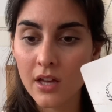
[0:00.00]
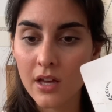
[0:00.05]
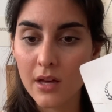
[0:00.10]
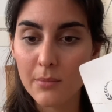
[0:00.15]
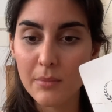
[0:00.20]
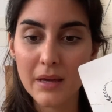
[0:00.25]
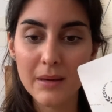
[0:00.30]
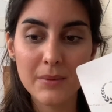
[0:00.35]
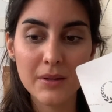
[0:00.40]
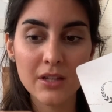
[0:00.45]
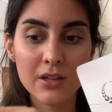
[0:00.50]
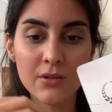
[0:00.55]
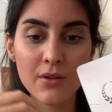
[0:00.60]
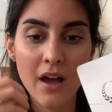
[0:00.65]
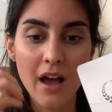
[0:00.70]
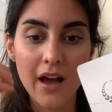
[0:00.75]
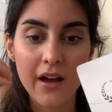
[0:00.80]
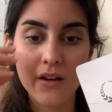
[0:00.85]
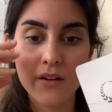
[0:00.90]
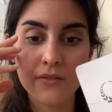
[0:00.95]
Maybe you
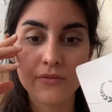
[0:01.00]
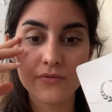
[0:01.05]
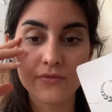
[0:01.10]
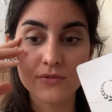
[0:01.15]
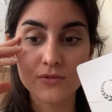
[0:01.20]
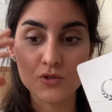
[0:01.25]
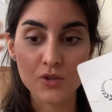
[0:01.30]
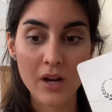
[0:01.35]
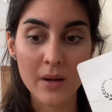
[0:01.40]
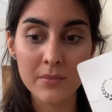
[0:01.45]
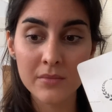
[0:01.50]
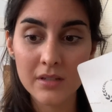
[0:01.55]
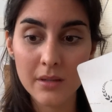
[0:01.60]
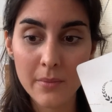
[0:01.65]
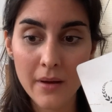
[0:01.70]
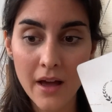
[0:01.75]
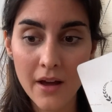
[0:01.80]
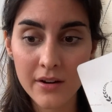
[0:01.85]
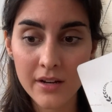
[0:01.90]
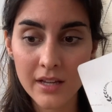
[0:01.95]
have dreamt
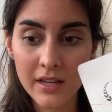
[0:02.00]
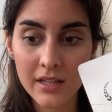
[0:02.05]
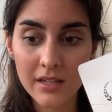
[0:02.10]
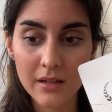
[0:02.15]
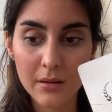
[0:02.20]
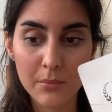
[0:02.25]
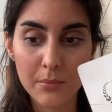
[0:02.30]
about it.